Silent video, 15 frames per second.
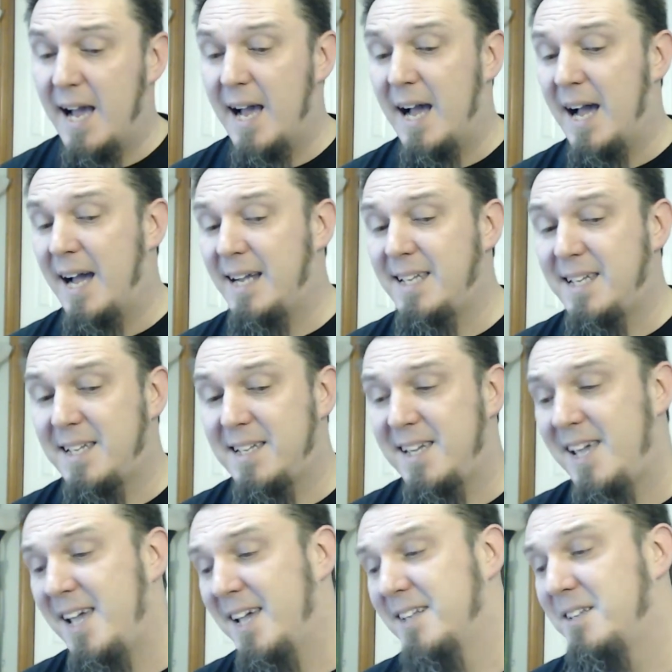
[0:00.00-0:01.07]
I
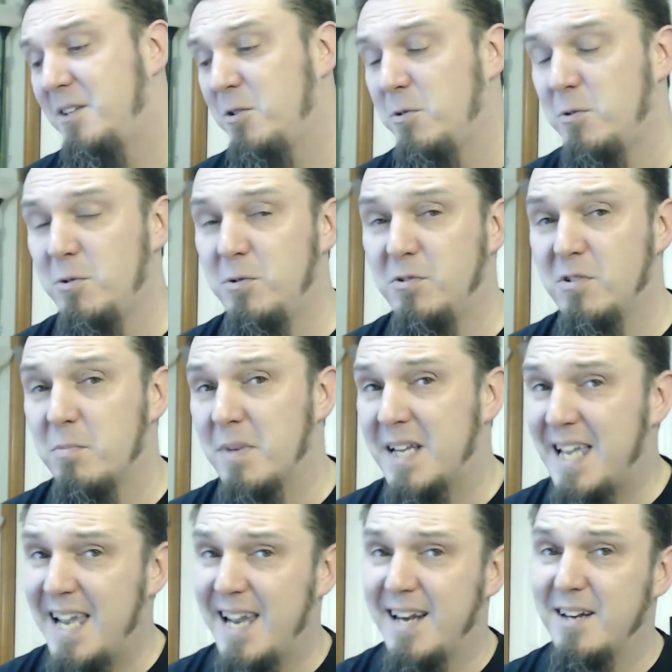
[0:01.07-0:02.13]
can't use a
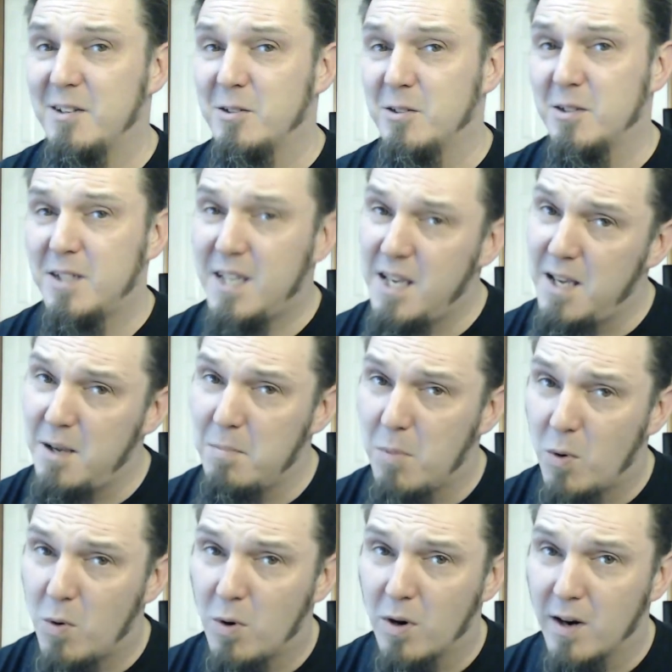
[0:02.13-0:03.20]
mechanical
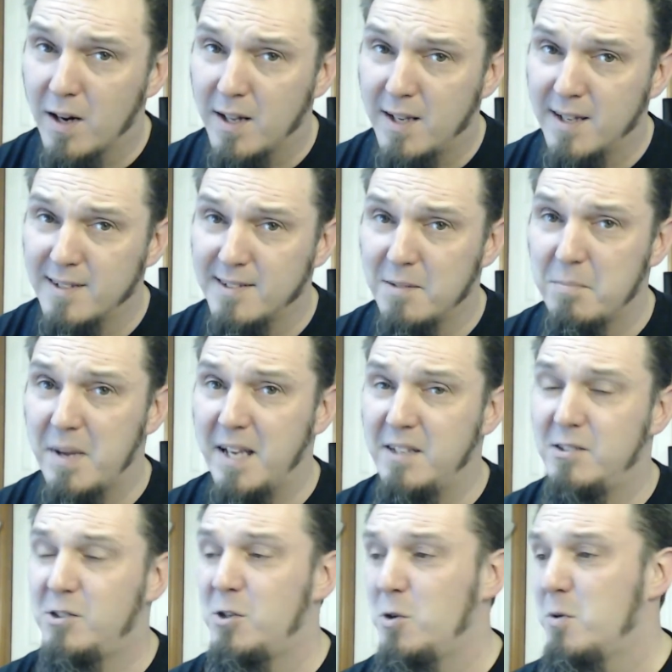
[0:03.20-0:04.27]
keyboard because it
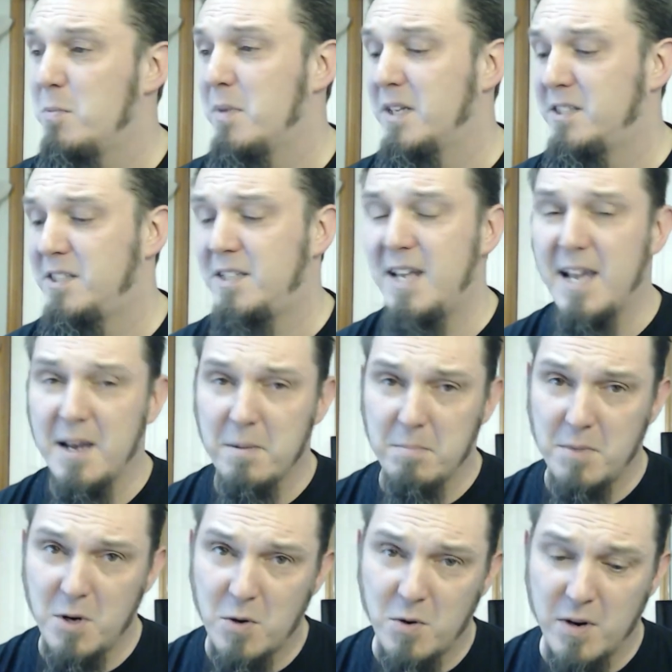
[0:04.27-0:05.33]
makes too much
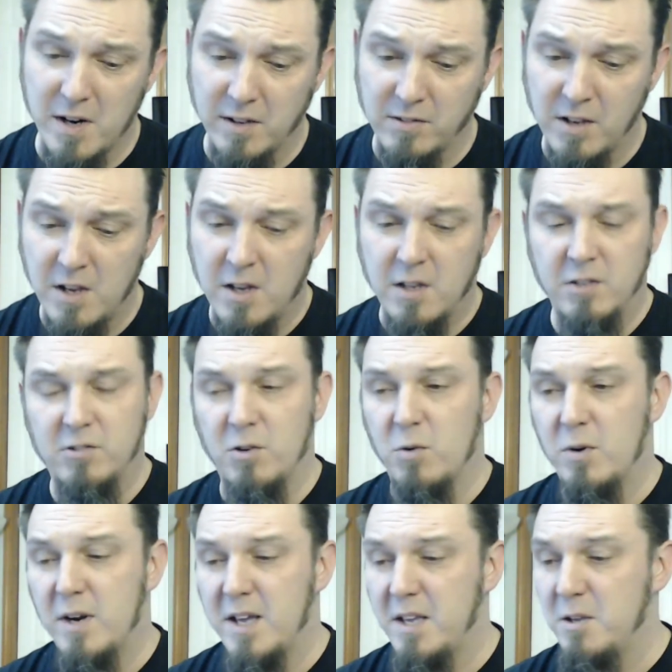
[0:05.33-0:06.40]
damn noise. So
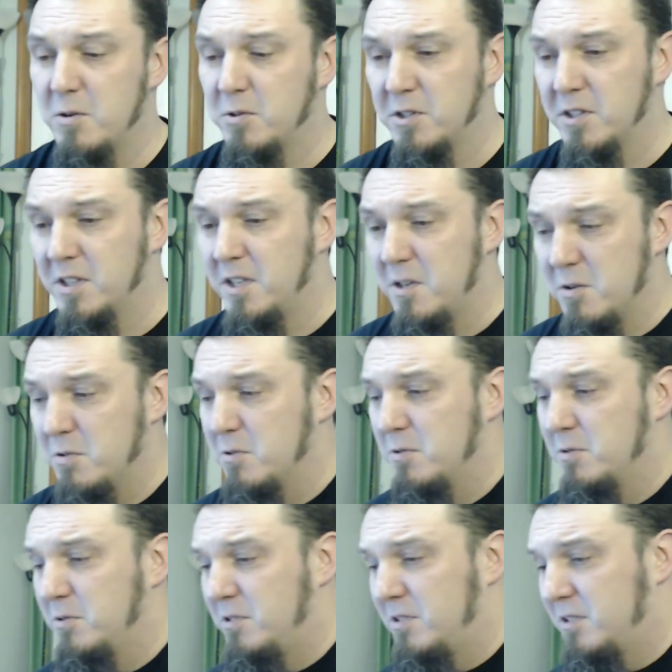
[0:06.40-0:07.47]
what I usually
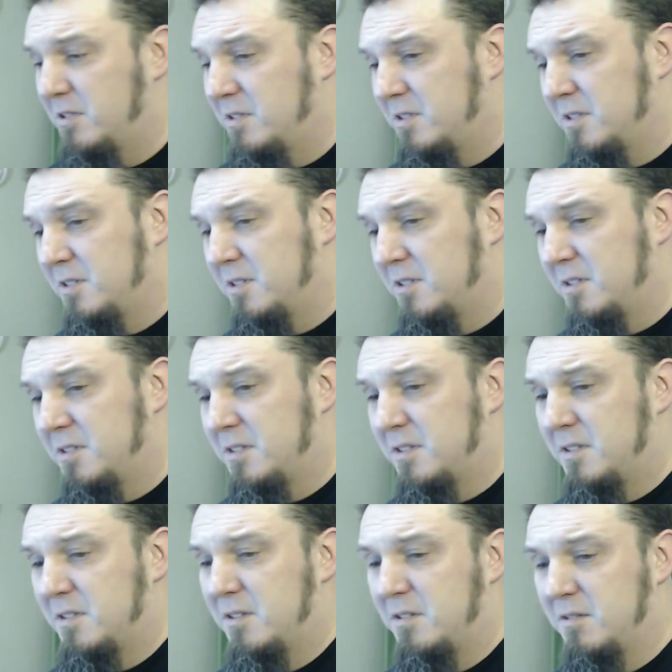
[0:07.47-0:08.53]
use
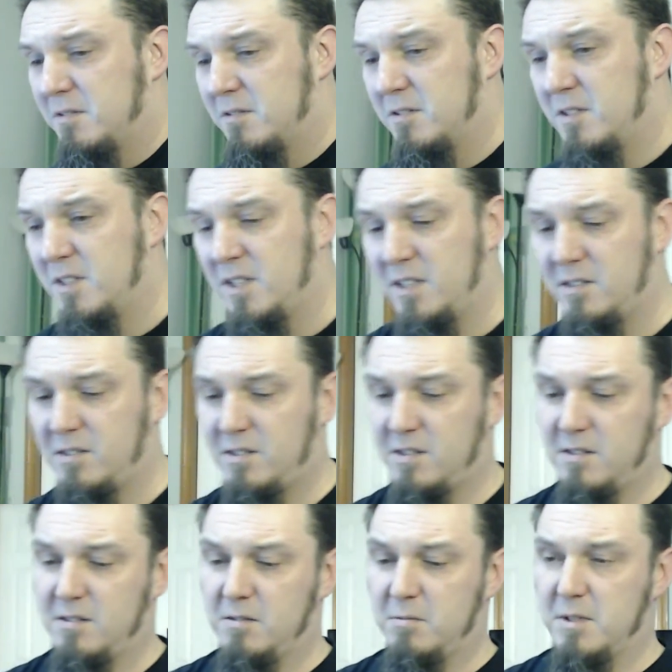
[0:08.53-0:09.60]

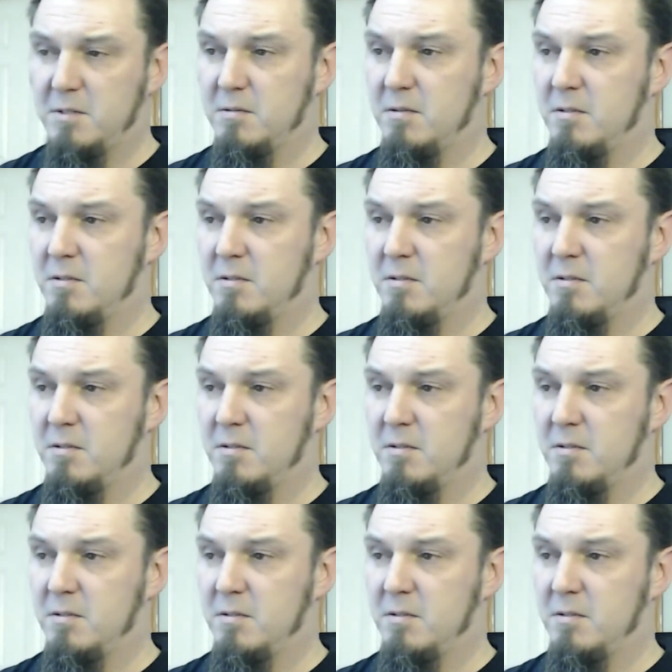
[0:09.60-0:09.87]
is, well,